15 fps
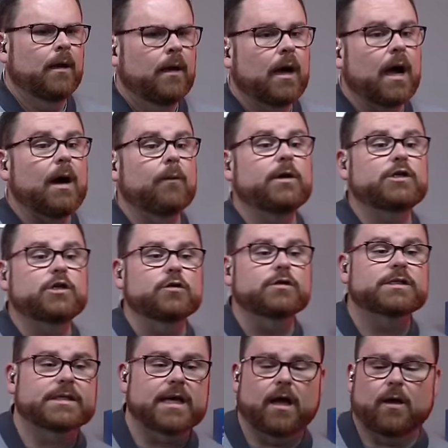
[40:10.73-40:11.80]
Uh, we do
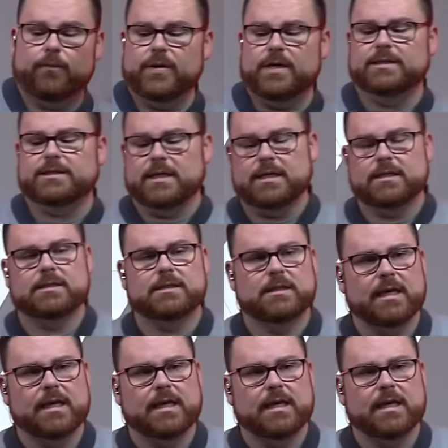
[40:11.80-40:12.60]
sell PCs,